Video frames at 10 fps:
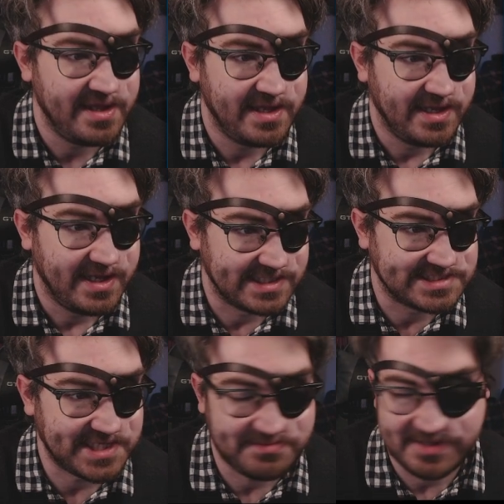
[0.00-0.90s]

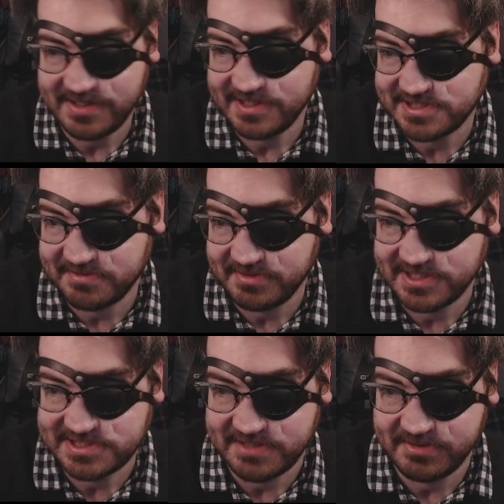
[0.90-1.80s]
etc., etc.,
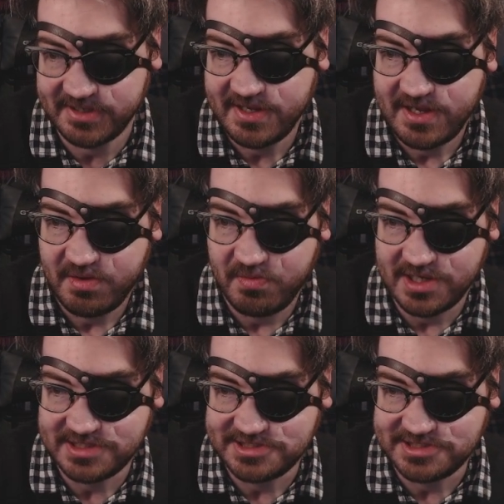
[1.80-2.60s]
etc. 1,